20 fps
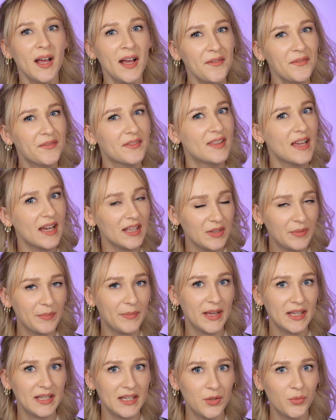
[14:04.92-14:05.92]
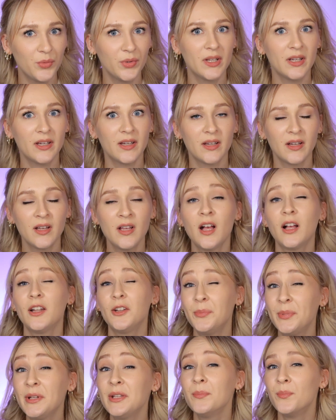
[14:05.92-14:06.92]
have that many with a
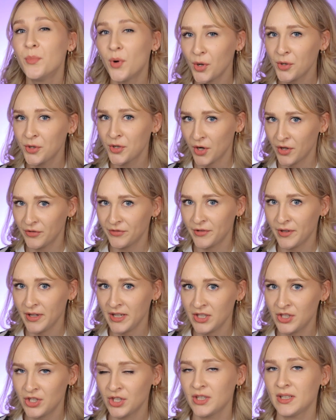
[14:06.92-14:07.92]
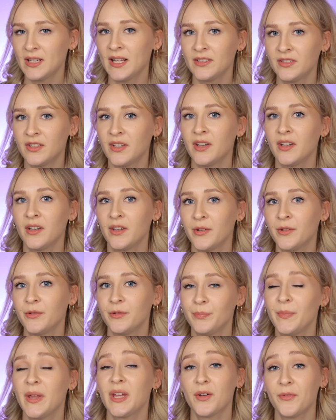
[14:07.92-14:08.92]
little bit more coverage like the
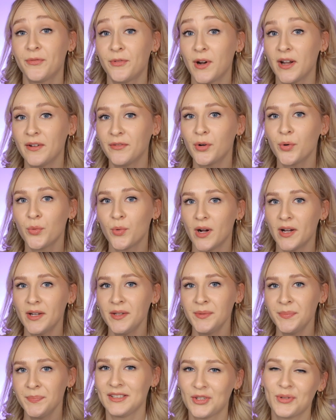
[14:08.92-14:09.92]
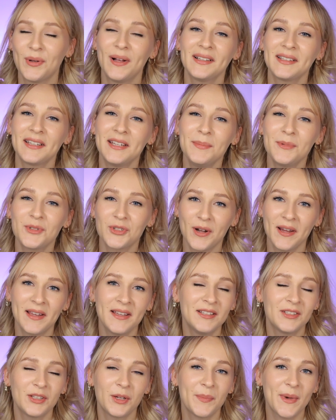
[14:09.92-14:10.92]
Makeup Forever one. So I'll keep
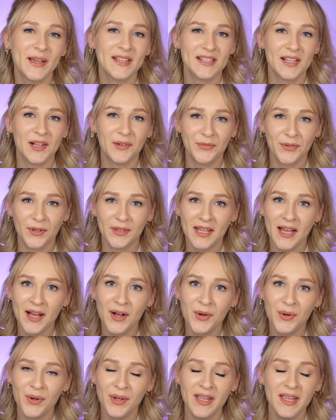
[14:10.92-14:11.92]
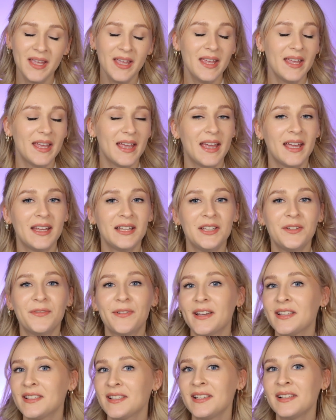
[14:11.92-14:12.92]
trying it on myself for now, and if
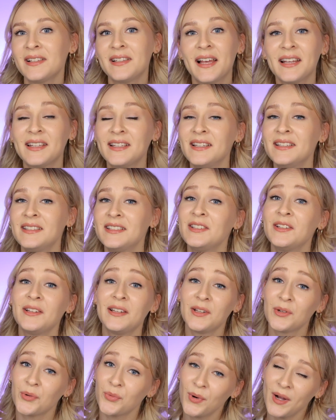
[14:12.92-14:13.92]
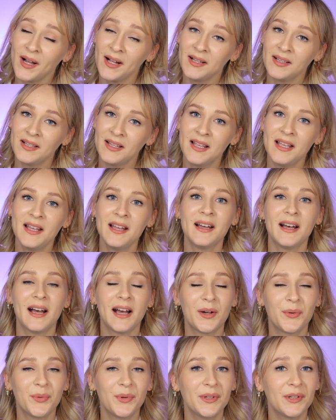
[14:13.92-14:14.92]
I still like it in a little while,
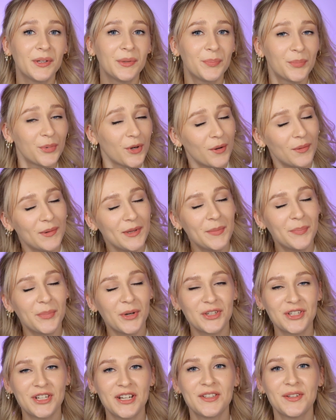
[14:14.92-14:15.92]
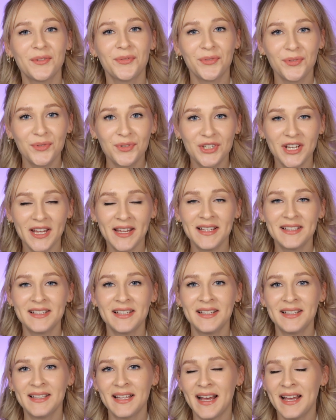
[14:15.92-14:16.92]
I will probably purchase a few shades
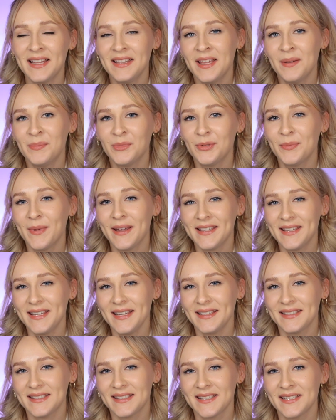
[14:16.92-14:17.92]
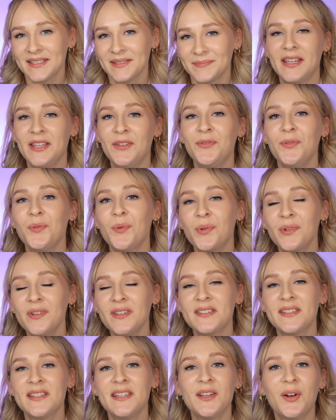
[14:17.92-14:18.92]
and add them to my kit. If you want to
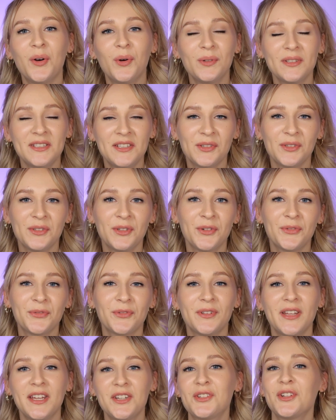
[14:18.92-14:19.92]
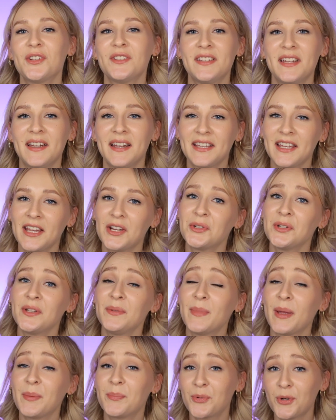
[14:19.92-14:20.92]
see all the other foundations that I carry
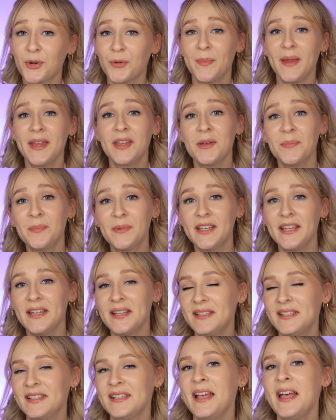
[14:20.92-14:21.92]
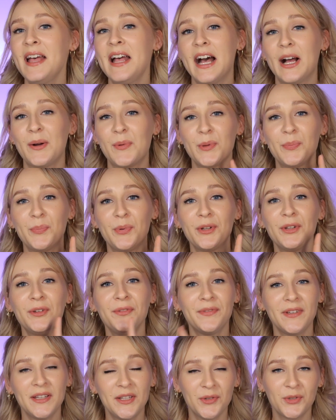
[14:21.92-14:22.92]
in my Pro Makeup Kit, I will put a
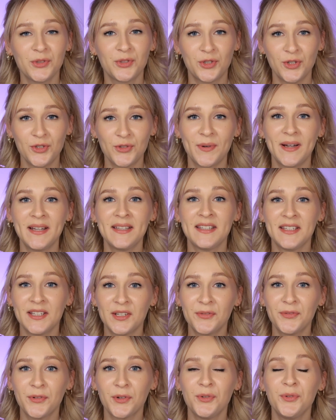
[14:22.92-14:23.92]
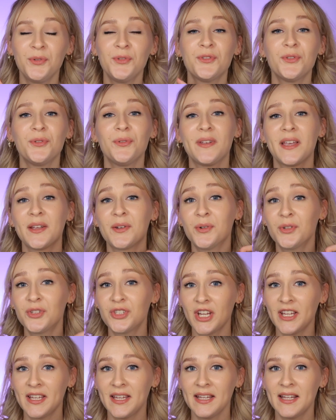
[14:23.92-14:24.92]
video just right here for you so you can go
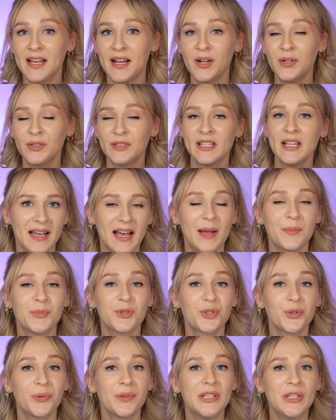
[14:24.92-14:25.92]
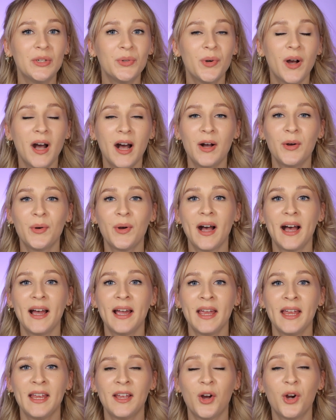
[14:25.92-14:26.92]
check it out. I'm showing you how
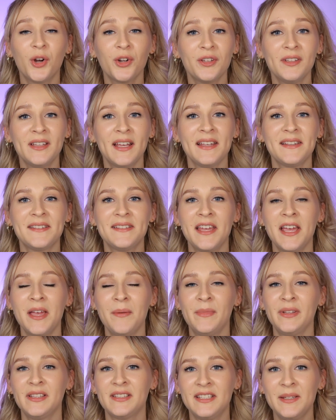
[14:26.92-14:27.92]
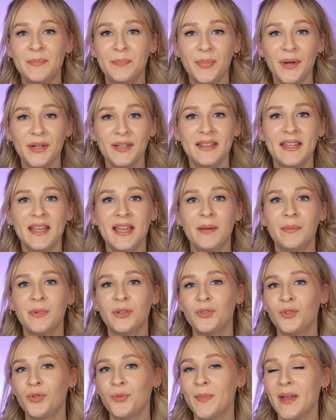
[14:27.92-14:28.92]
I organize them, depot
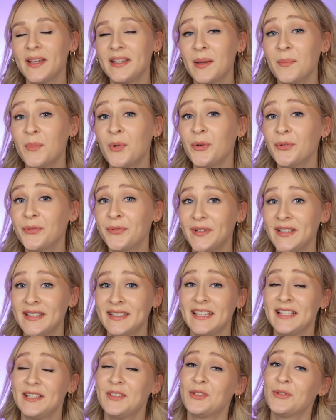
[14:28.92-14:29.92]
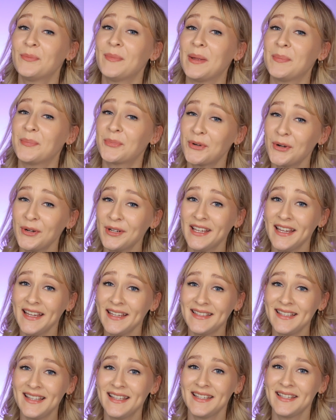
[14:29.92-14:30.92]
them to make them all fit into my Pro
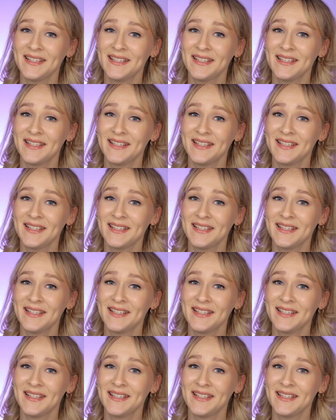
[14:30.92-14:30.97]
Kit.